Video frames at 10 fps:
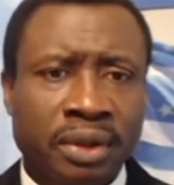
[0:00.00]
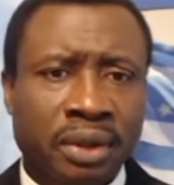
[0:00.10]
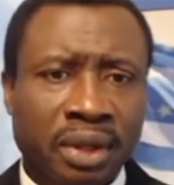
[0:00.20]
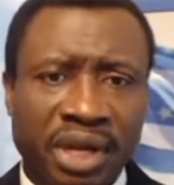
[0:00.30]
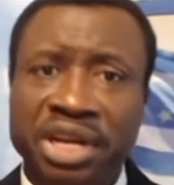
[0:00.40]

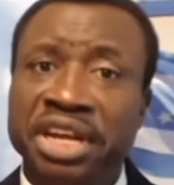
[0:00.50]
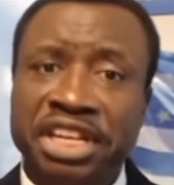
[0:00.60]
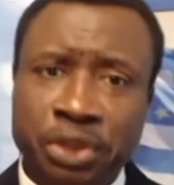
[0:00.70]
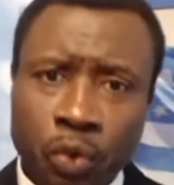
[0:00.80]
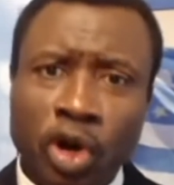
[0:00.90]
In
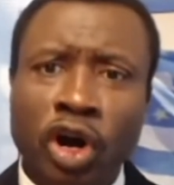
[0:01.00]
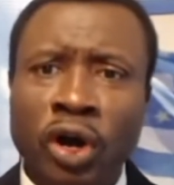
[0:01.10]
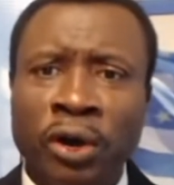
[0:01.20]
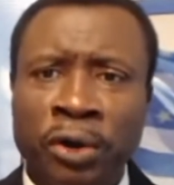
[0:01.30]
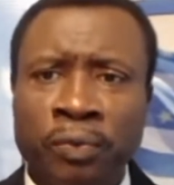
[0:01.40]
this
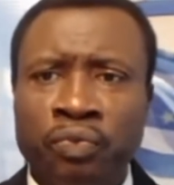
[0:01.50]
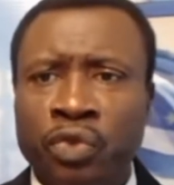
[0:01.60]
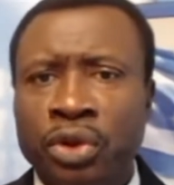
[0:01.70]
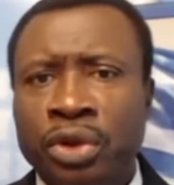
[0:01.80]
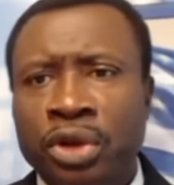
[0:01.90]
war,
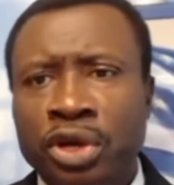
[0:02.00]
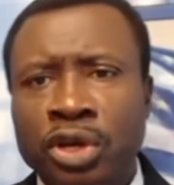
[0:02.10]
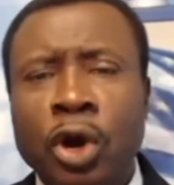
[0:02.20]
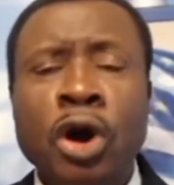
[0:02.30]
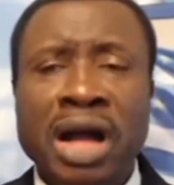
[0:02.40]

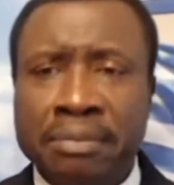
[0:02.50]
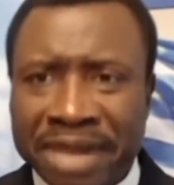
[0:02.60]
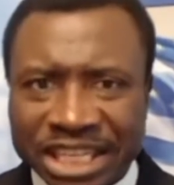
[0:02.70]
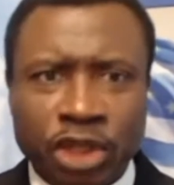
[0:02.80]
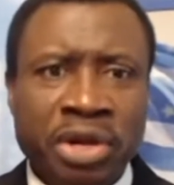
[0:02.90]
no
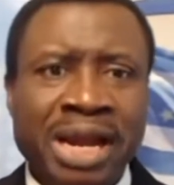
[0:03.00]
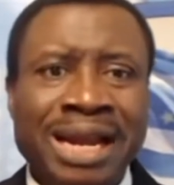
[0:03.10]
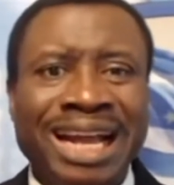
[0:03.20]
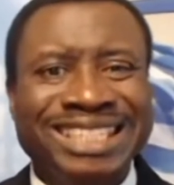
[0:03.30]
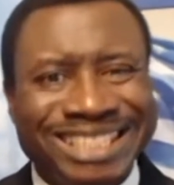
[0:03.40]
Ambazonian
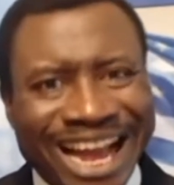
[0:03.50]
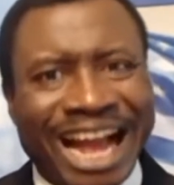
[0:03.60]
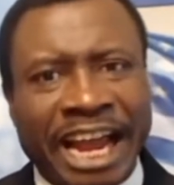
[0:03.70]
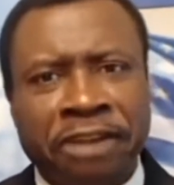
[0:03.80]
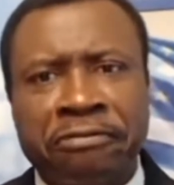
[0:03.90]
has
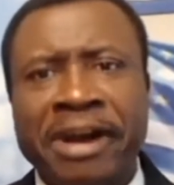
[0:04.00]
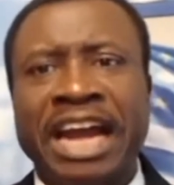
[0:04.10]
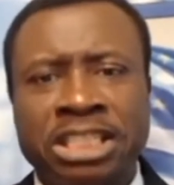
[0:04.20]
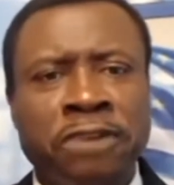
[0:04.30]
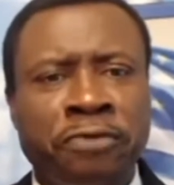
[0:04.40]
died
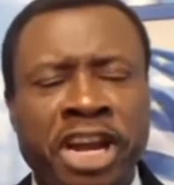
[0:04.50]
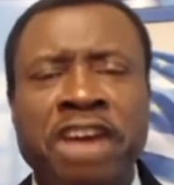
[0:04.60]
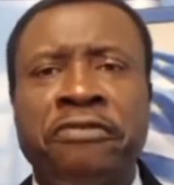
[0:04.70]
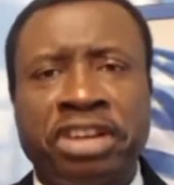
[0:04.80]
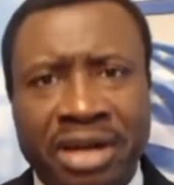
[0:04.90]
fighting for a
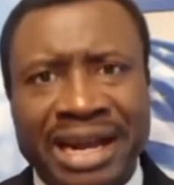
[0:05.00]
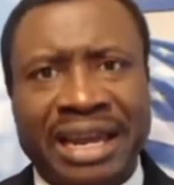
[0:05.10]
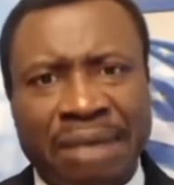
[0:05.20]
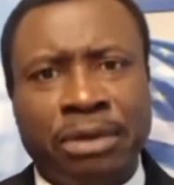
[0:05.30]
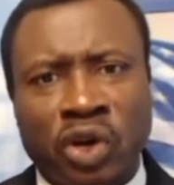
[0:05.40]
federal
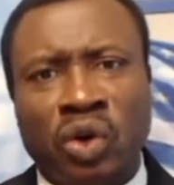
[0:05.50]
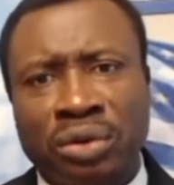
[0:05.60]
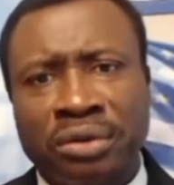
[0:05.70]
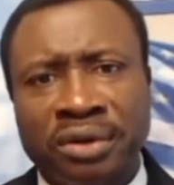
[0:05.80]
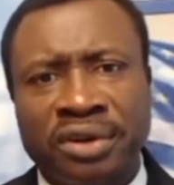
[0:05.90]

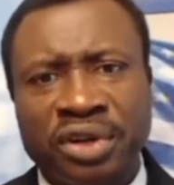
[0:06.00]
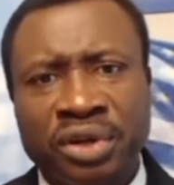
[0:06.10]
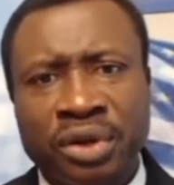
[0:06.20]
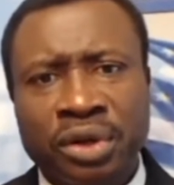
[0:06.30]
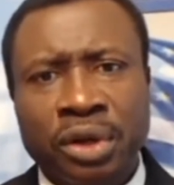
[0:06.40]
Cameroon.
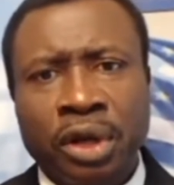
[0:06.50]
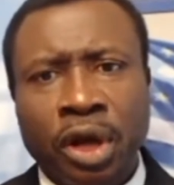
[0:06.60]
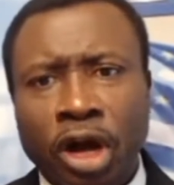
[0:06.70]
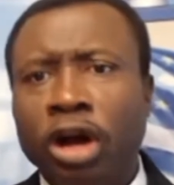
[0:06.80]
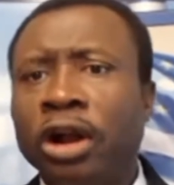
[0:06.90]

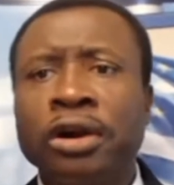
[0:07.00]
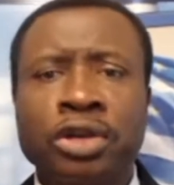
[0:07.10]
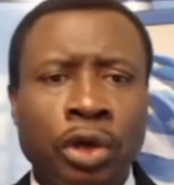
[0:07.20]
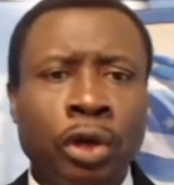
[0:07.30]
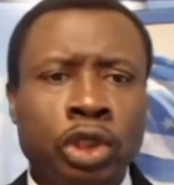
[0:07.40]
All
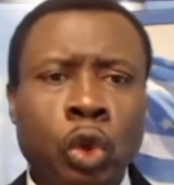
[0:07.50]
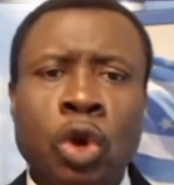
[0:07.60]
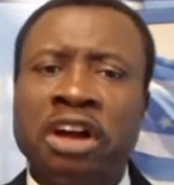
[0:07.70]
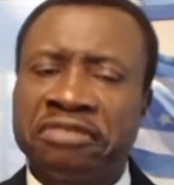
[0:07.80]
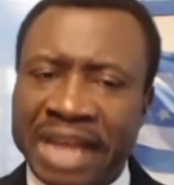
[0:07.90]
those who
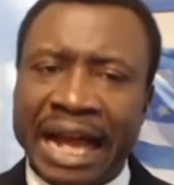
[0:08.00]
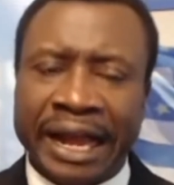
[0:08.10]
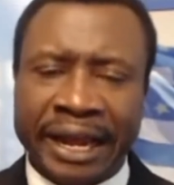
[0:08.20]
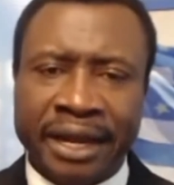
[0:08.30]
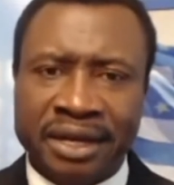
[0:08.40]
have
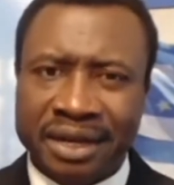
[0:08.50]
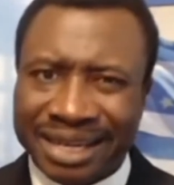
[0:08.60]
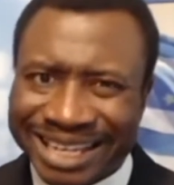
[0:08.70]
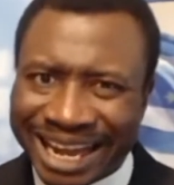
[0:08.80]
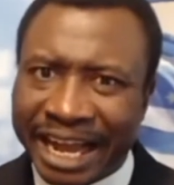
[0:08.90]

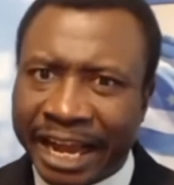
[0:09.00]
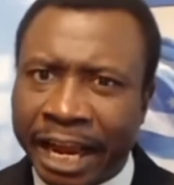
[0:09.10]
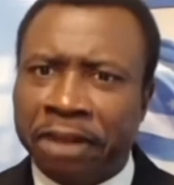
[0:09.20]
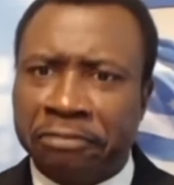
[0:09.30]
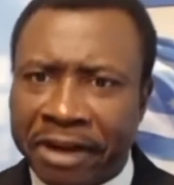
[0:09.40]

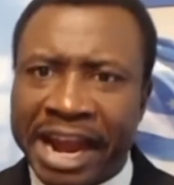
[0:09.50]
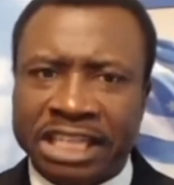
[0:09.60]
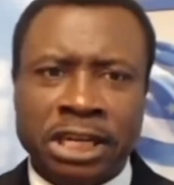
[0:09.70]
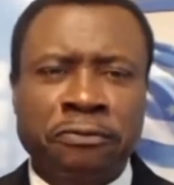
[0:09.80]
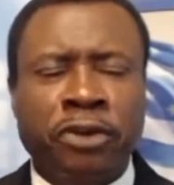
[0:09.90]
died
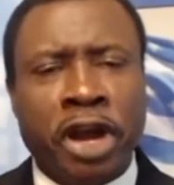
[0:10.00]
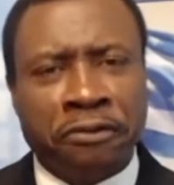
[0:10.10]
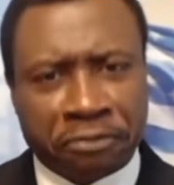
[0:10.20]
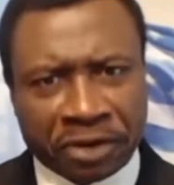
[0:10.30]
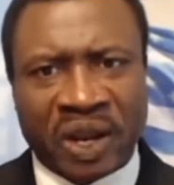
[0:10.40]
fighting for a
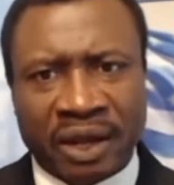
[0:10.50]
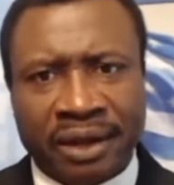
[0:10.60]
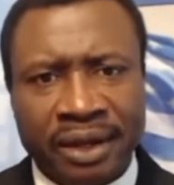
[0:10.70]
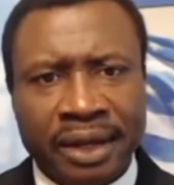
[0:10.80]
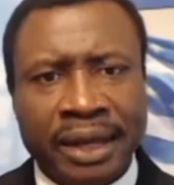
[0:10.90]

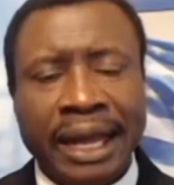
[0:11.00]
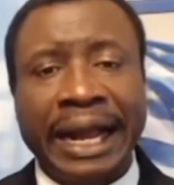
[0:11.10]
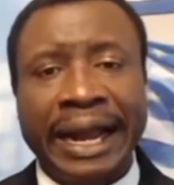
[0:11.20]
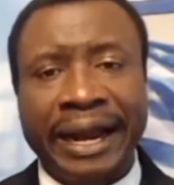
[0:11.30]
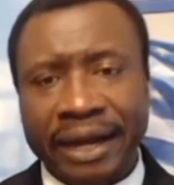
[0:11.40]
free
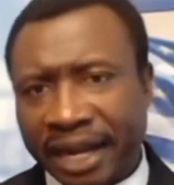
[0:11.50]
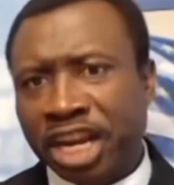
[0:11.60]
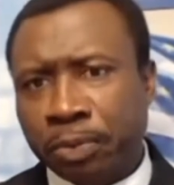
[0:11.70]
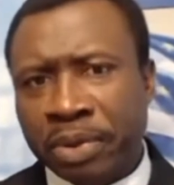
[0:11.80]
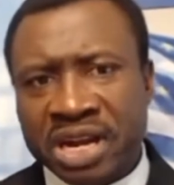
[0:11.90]

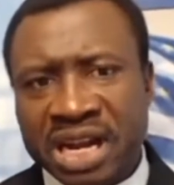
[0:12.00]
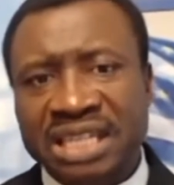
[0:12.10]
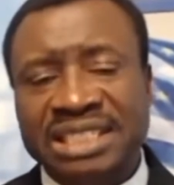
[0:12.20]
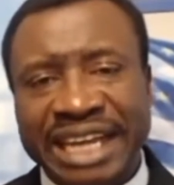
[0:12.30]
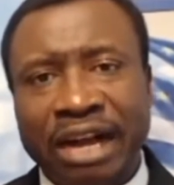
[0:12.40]
and
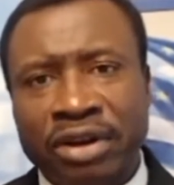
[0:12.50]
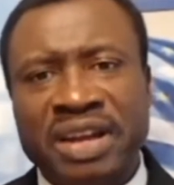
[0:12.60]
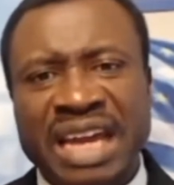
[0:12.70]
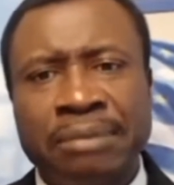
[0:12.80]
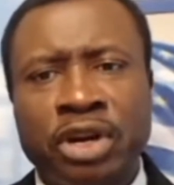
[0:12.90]
independent
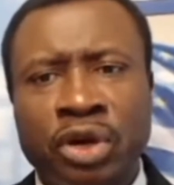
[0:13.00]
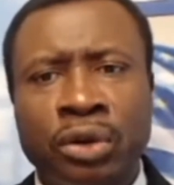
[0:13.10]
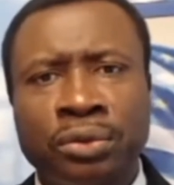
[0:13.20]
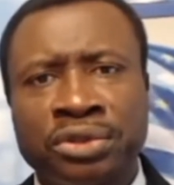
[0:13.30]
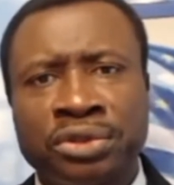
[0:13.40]
Southern
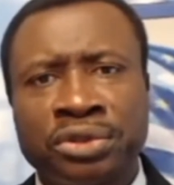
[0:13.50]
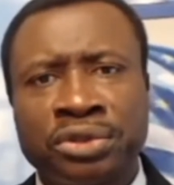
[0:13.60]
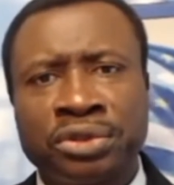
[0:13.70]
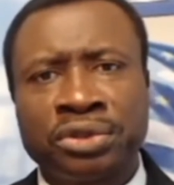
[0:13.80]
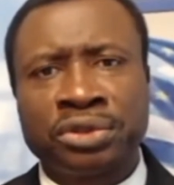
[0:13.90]

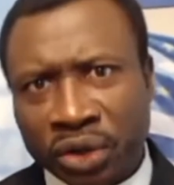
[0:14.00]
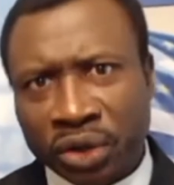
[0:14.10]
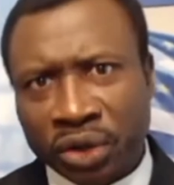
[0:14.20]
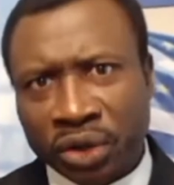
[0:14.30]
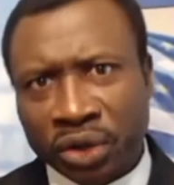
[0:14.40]
Cameroons
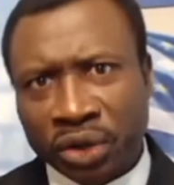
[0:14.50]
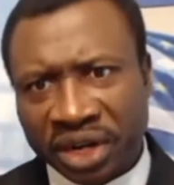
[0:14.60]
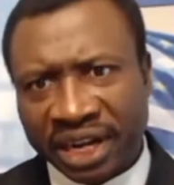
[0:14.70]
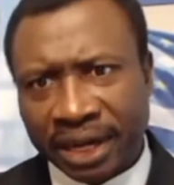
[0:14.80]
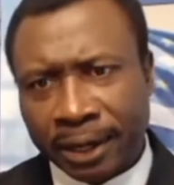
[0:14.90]
and
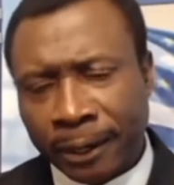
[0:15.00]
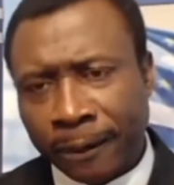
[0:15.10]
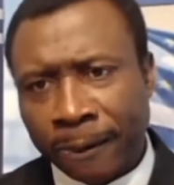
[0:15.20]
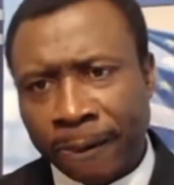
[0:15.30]
Ambazonia.